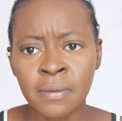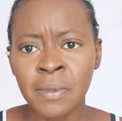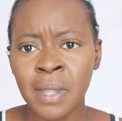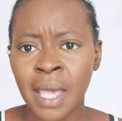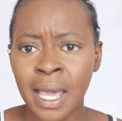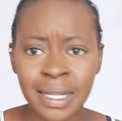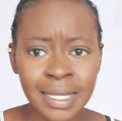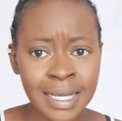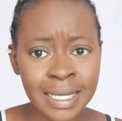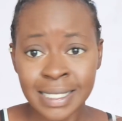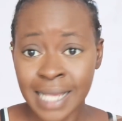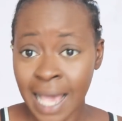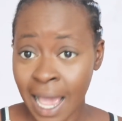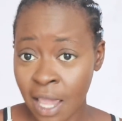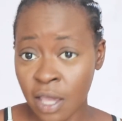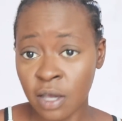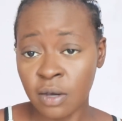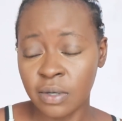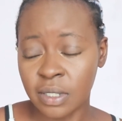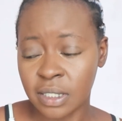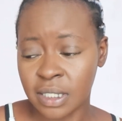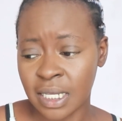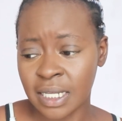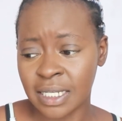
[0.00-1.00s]
And yes, I
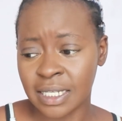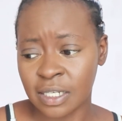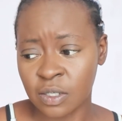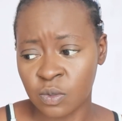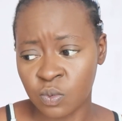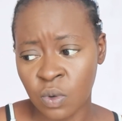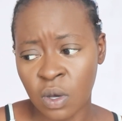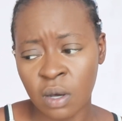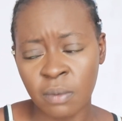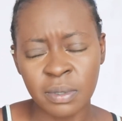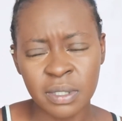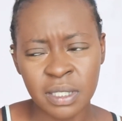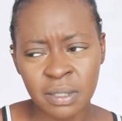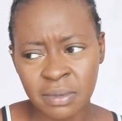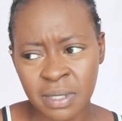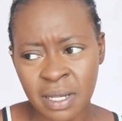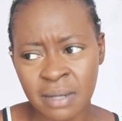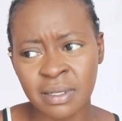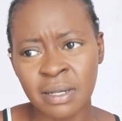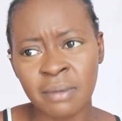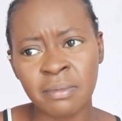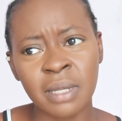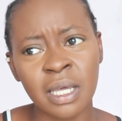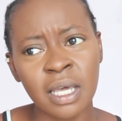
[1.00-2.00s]
always say it as well, but
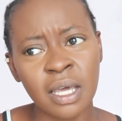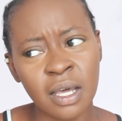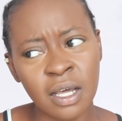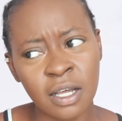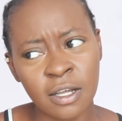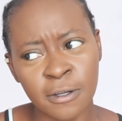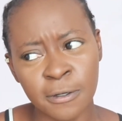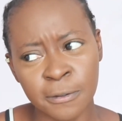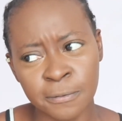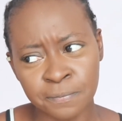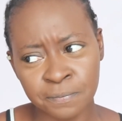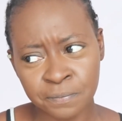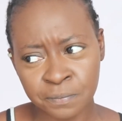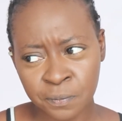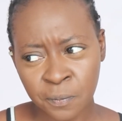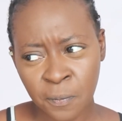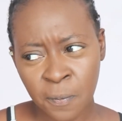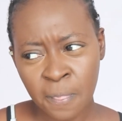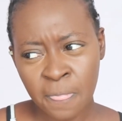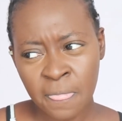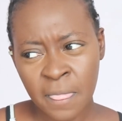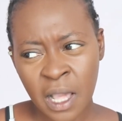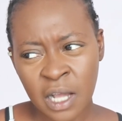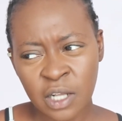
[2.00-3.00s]
sometimes I'm like,
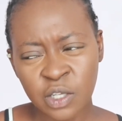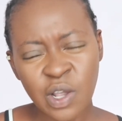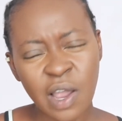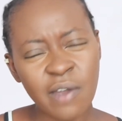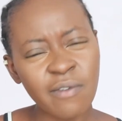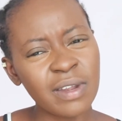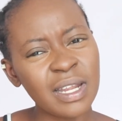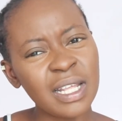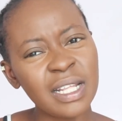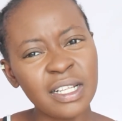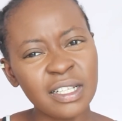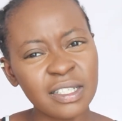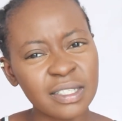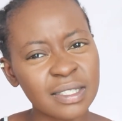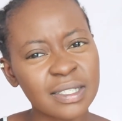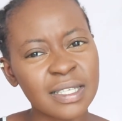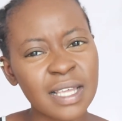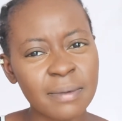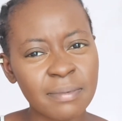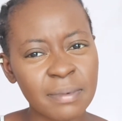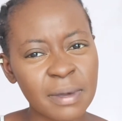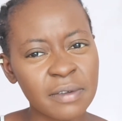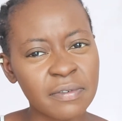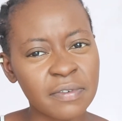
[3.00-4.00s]
do I really need to
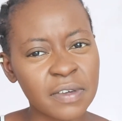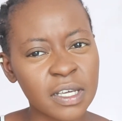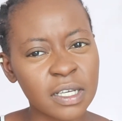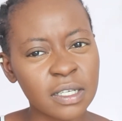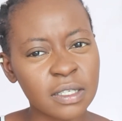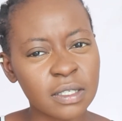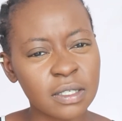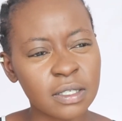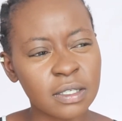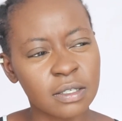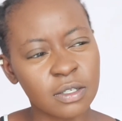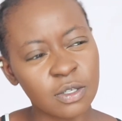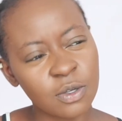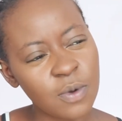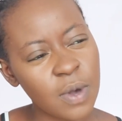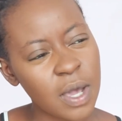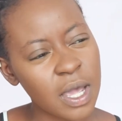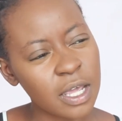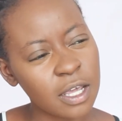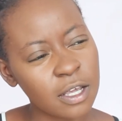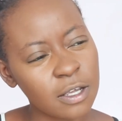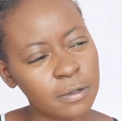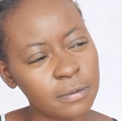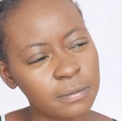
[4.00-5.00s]
set my face? Do
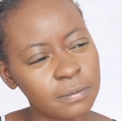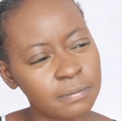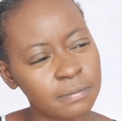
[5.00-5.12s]
I?